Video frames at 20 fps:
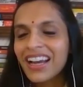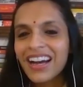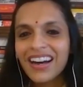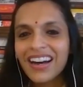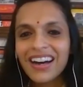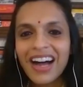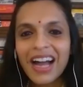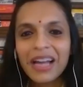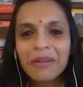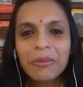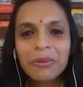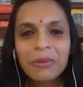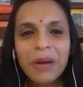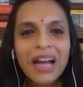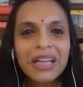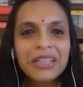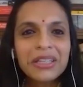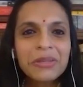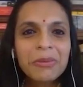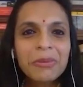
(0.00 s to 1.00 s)
Uh,
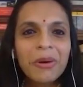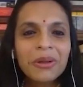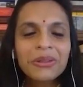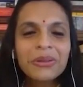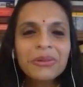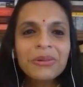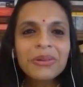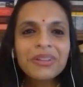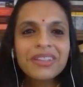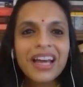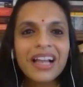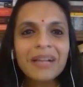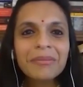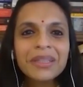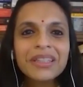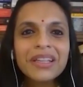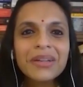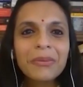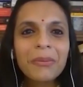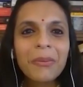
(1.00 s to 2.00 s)
I, I just want you to tell me
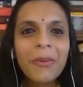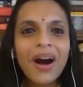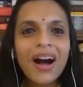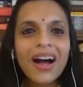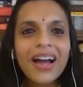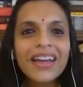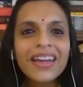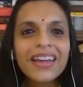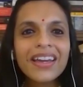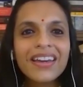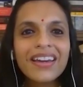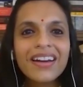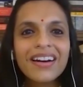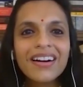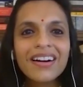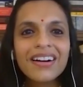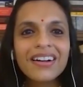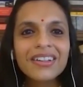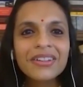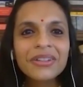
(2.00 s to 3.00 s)
that why
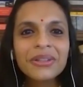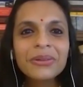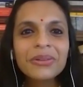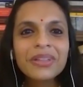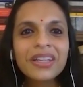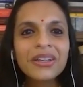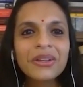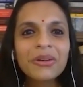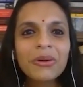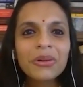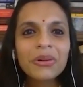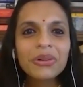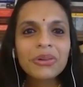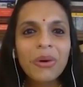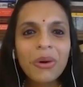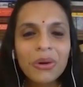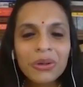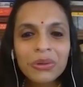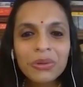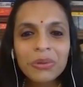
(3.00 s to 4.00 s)
uh, do you think you're
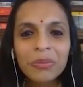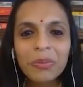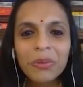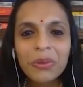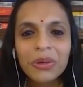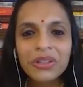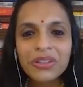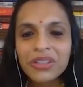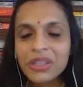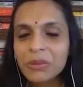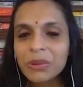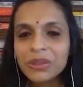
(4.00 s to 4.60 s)
drawn to poetry?